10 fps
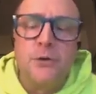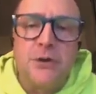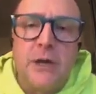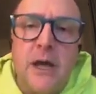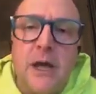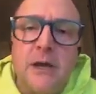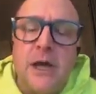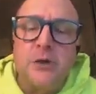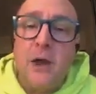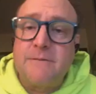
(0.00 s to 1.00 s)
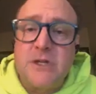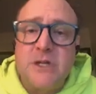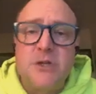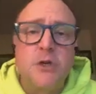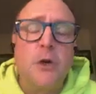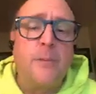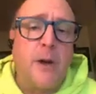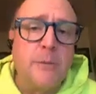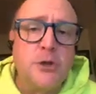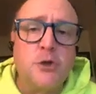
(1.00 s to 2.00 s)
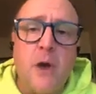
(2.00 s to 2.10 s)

If you're using Draft2Digital,